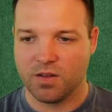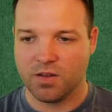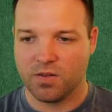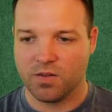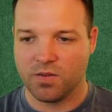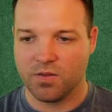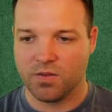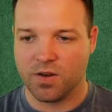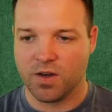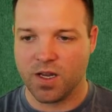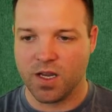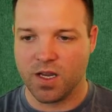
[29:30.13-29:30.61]

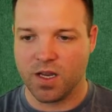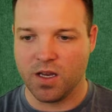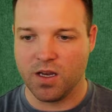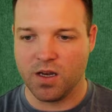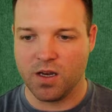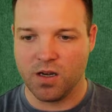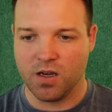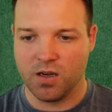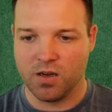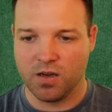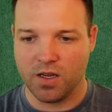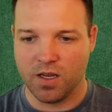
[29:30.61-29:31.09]
right
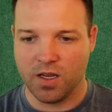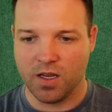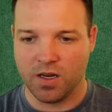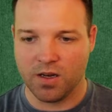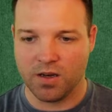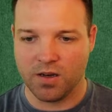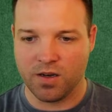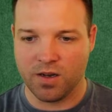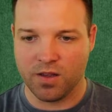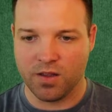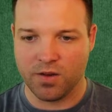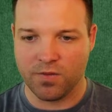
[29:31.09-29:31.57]
here, and
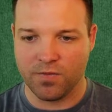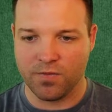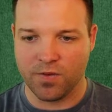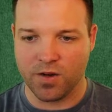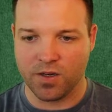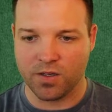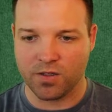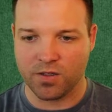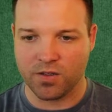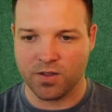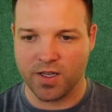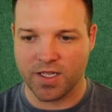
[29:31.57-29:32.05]
another
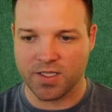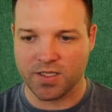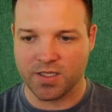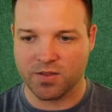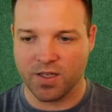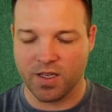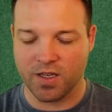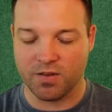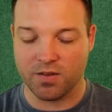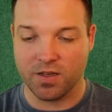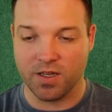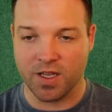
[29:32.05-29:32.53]
vertical
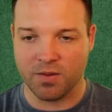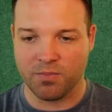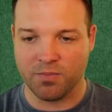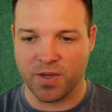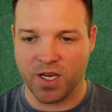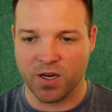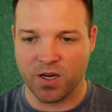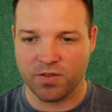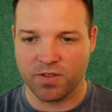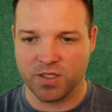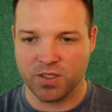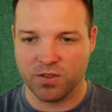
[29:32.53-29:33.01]
asymptote at
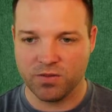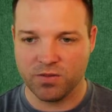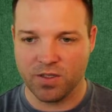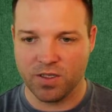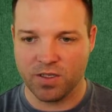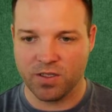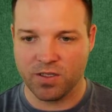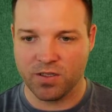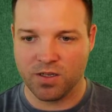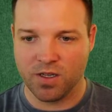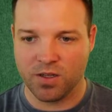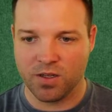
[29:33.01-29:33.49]
pi over 2, and
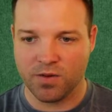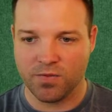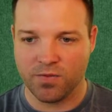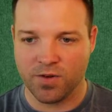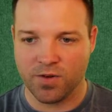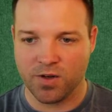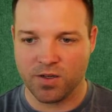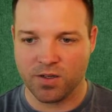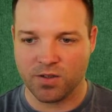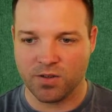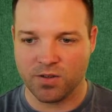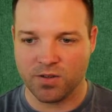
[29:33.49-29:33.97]
another
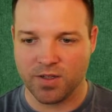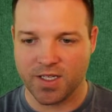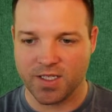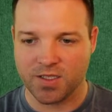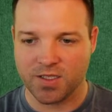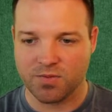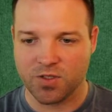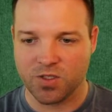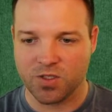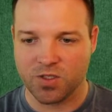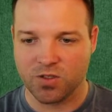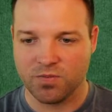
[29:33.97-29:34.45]
vertical
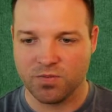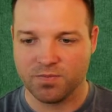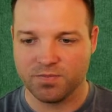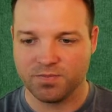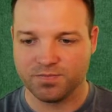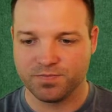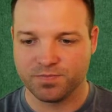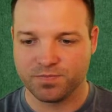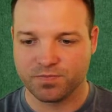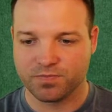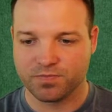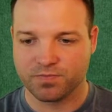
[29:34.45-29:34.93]
asymptote
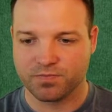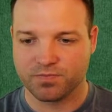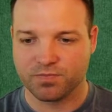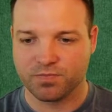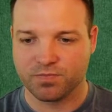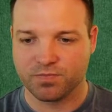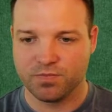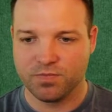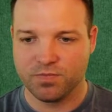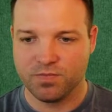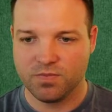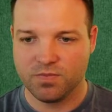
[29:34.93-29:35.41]

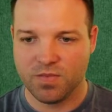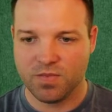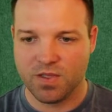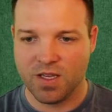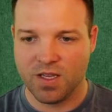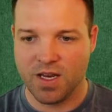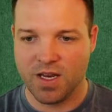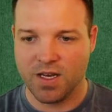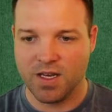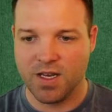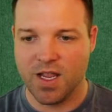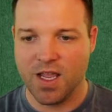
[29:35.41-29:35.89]

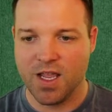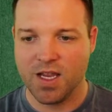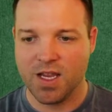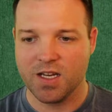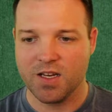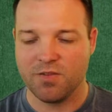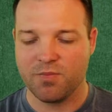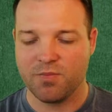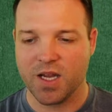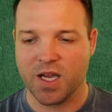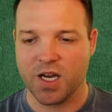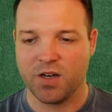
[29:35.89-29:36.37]
at
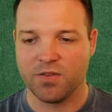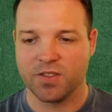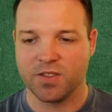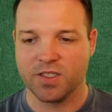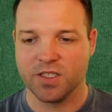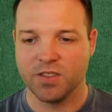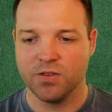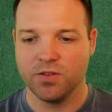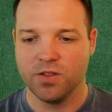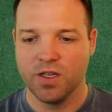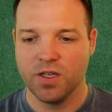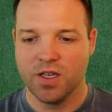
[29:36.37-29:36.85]
negative pi over
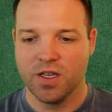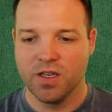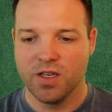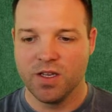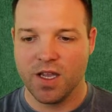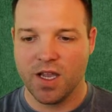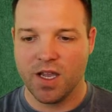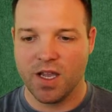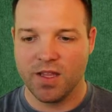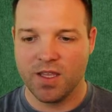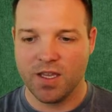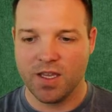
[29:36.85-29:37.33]
2.
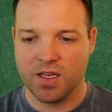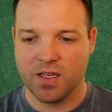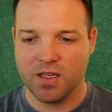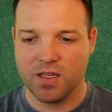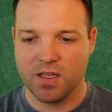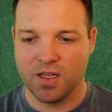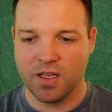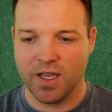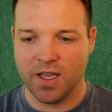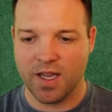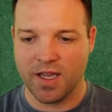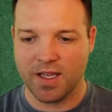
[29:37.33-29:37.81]
And then
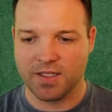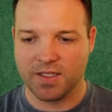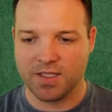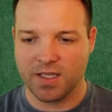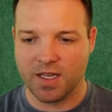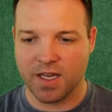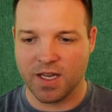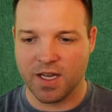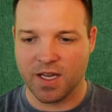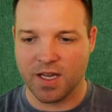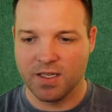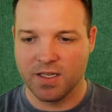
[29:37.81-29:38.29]
at
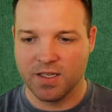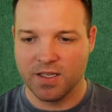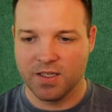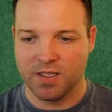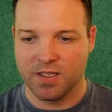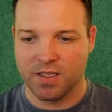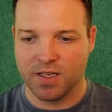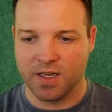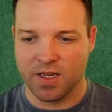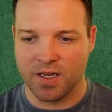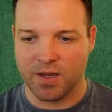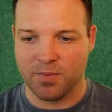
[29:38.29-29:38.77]

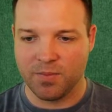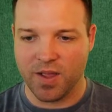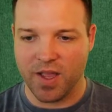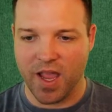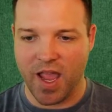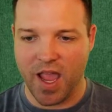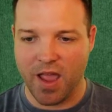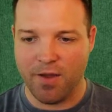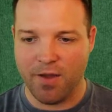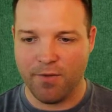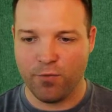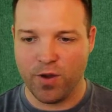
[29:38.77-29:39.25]

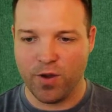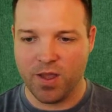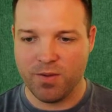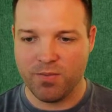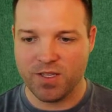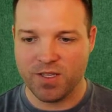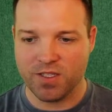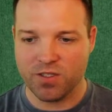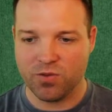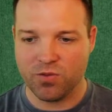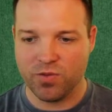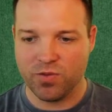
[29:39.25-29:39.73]
halfway
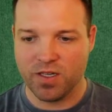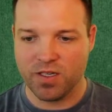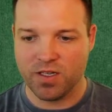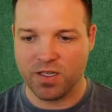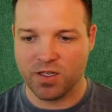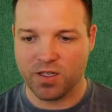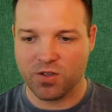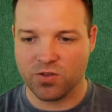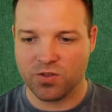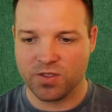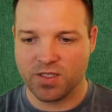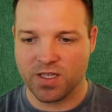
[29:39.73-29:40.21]
between, it
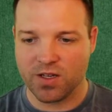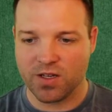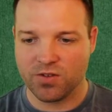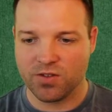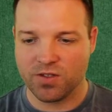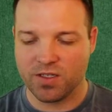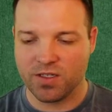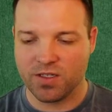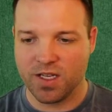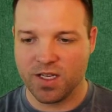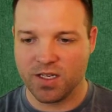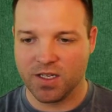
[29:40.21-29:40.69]
goes down to
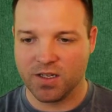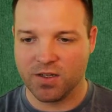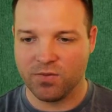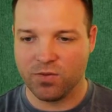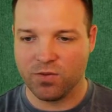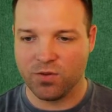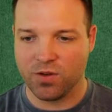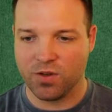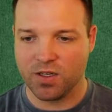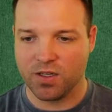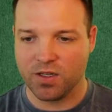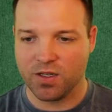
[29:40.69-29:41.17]

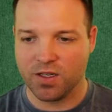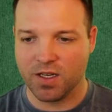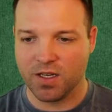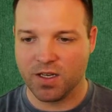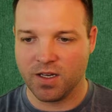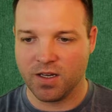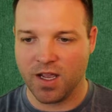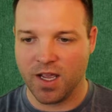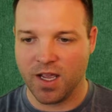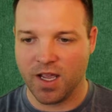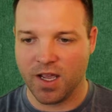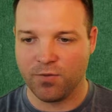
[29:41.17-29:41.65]
-1,
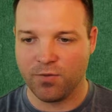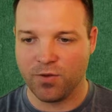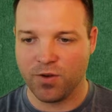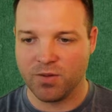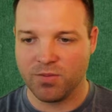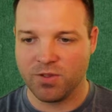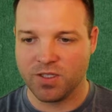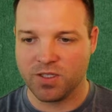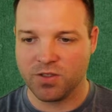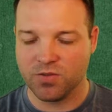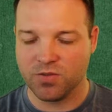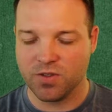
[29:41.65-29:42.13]
and halfway
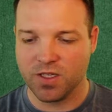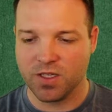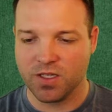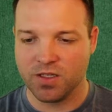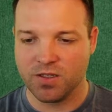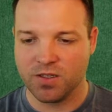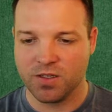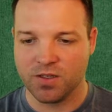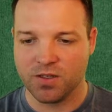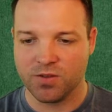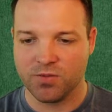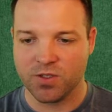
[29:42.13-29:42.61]

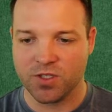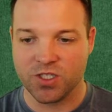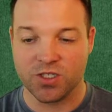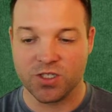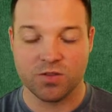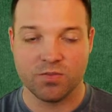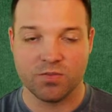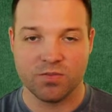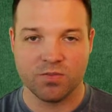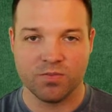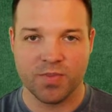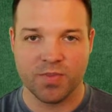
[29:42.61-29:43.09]
between,
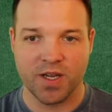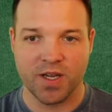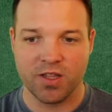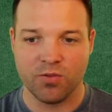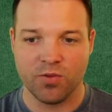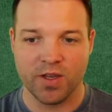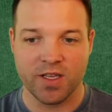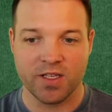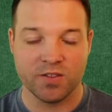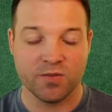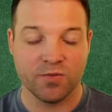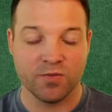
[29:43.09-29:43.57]
which by the
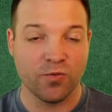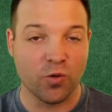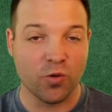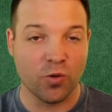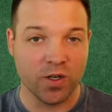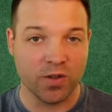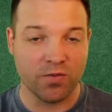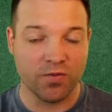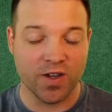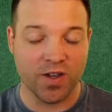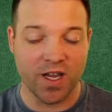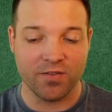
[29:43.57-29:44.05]
way is
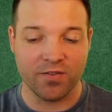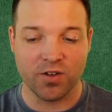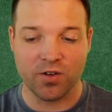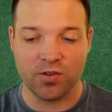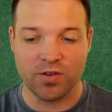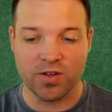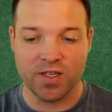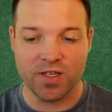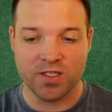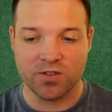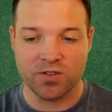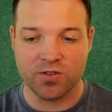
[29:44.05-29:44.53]
45
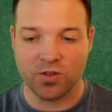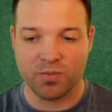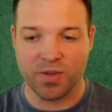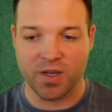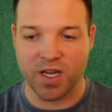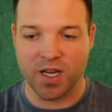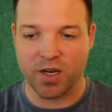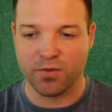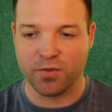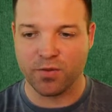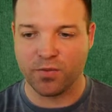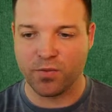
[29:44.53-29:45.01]
degrees, or
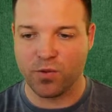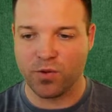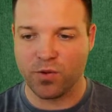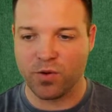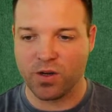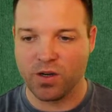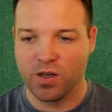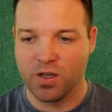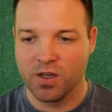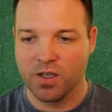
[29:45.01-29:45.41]
pi over 4,